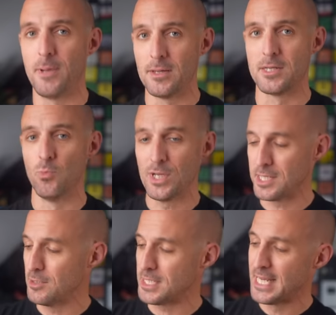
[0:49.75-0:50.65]
bells and
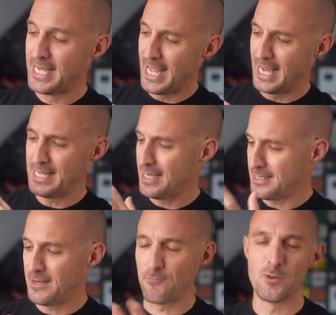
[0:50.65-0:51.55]
whistles and a
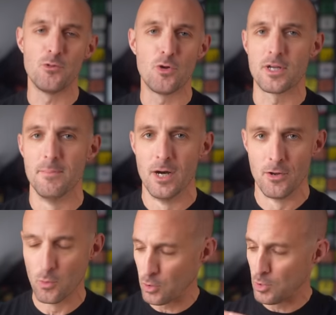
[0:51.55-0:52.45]
different look about it
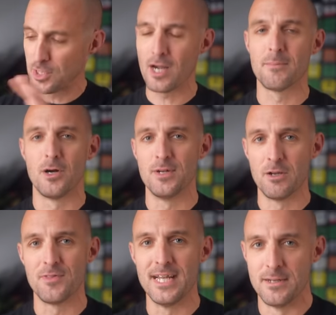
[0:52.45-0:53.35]
it, which we'll talk about
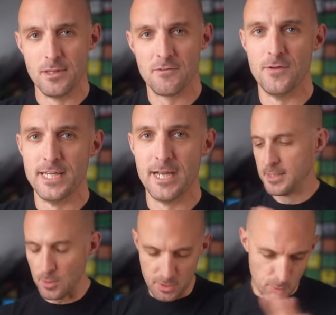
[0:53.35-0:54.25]
near the end of this video.
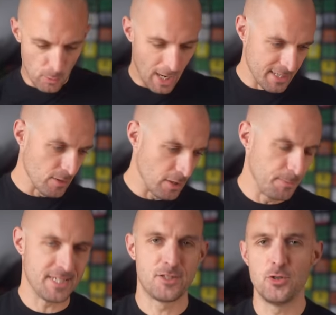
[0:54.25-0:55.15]
So let's rewind a little
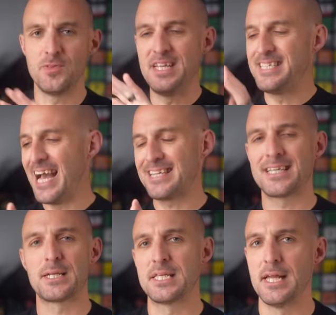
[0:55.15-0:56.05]
bit to the
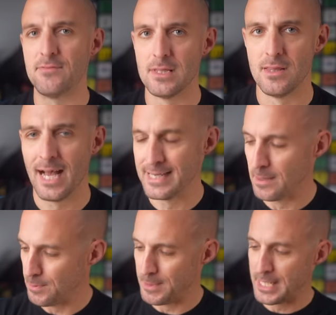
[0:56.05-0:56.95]
Tactix 7
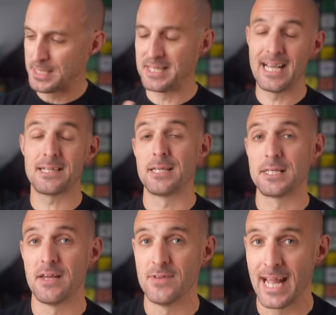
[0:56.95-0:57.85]
lineup, because the Tactix
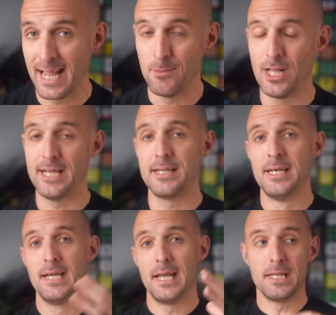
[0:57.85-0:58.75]
7 AMOLED
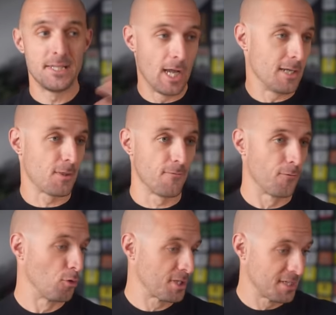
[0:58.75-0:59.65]
is not the
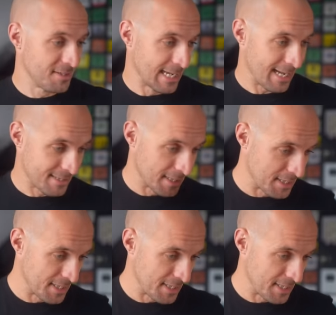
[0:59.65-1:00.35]
first Tactix